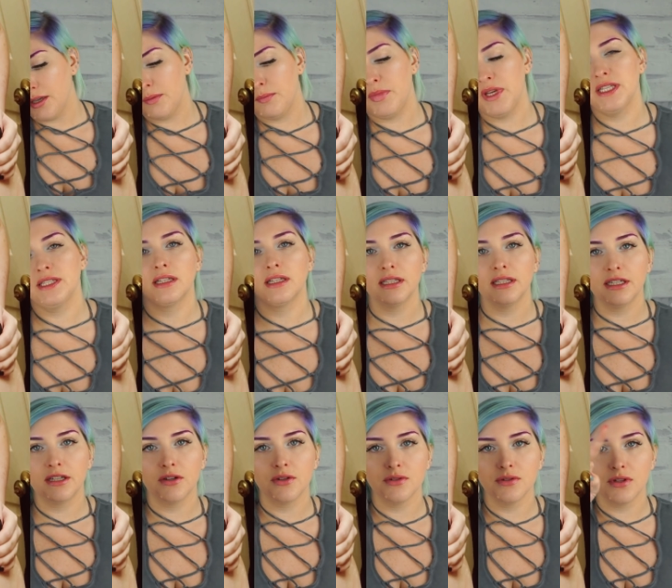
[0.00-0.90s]

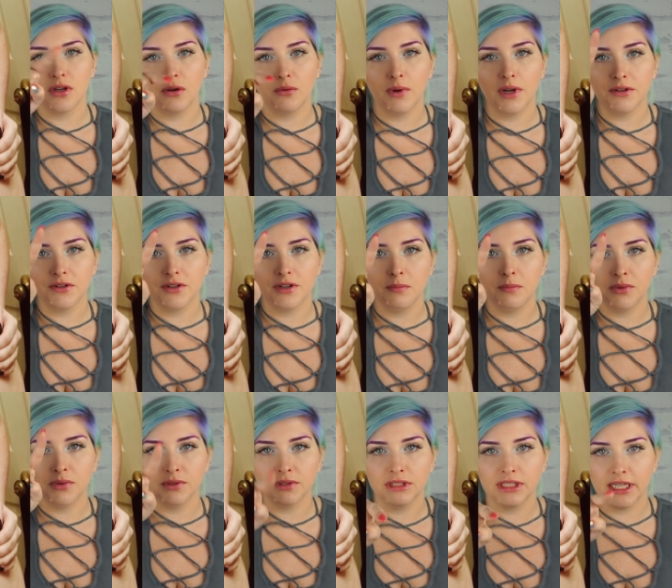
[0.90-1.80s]
basically goes around your
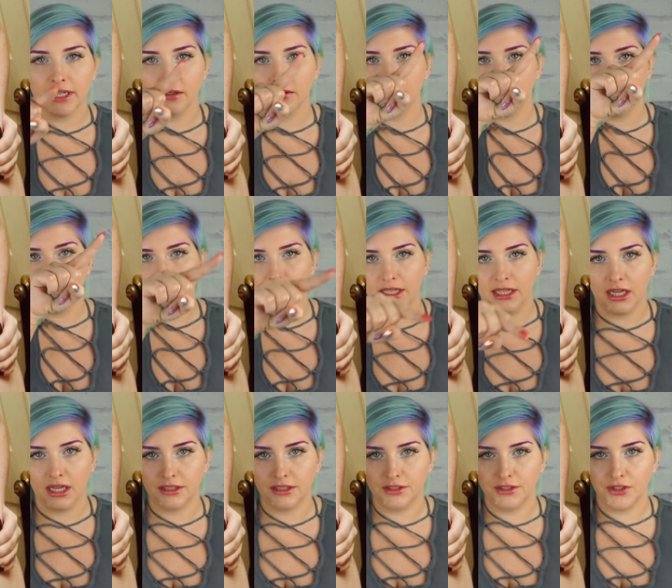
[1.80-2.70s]
nipple, down, and
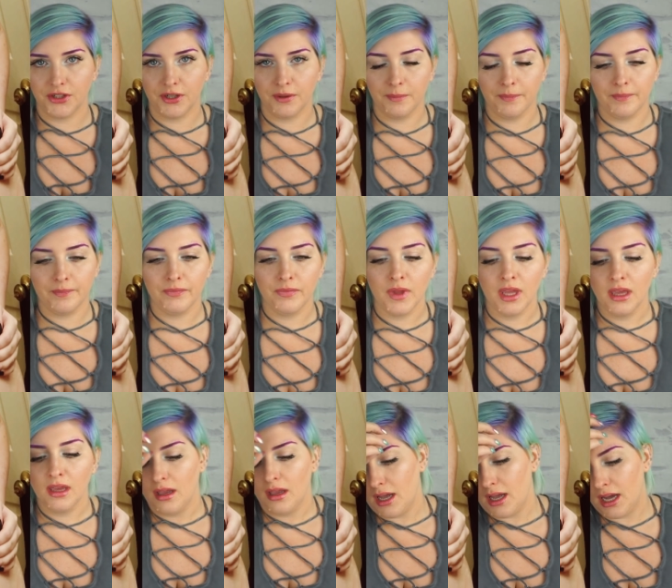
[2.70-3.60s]
then under.
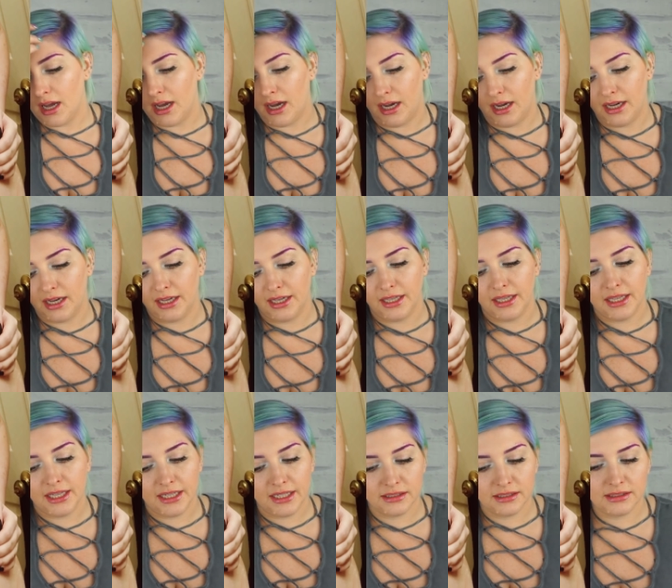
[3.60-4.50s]

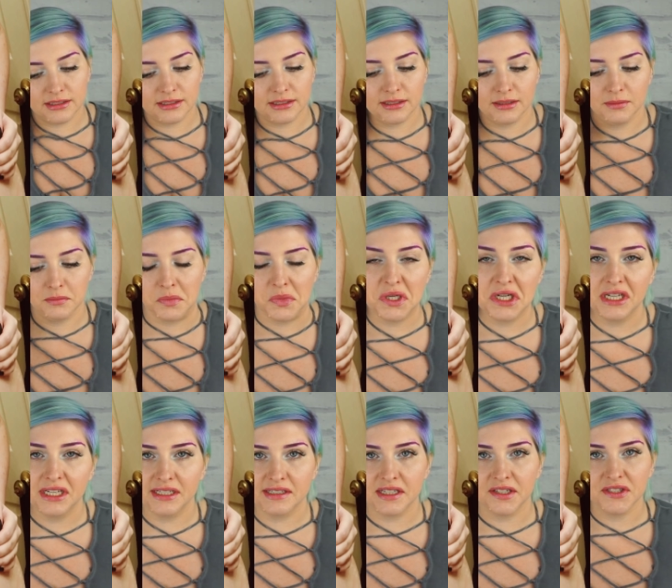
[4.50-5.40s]
It's
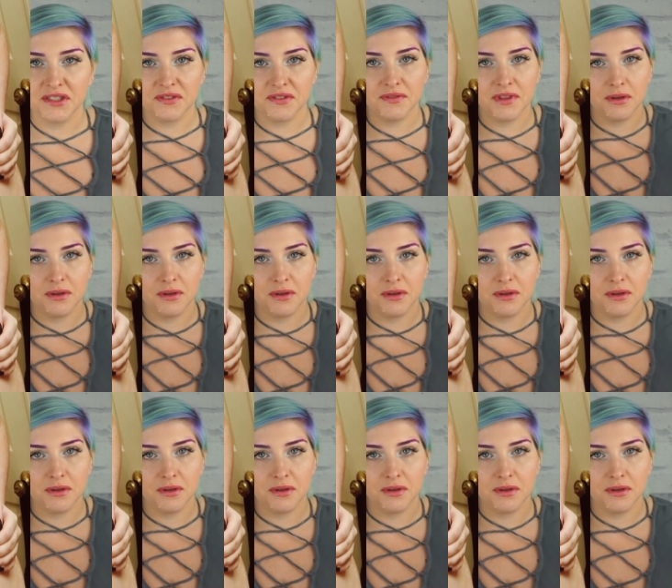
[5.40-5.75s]
pretty extensive.